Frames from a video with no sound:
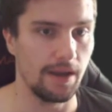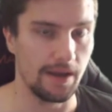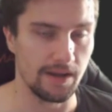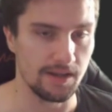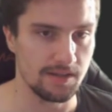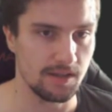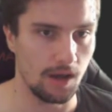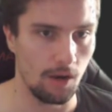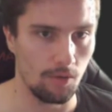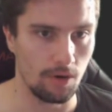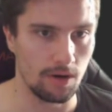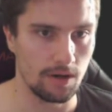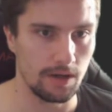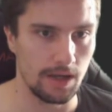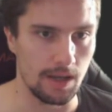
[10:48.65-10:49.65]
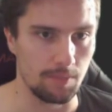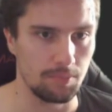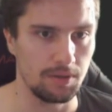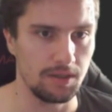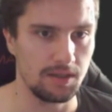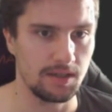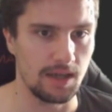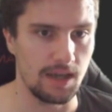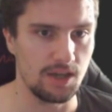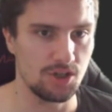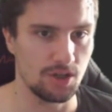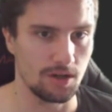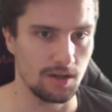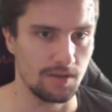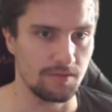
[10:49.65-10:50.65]
as our
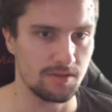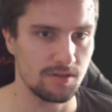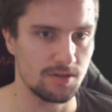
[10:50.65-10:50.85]
application lives.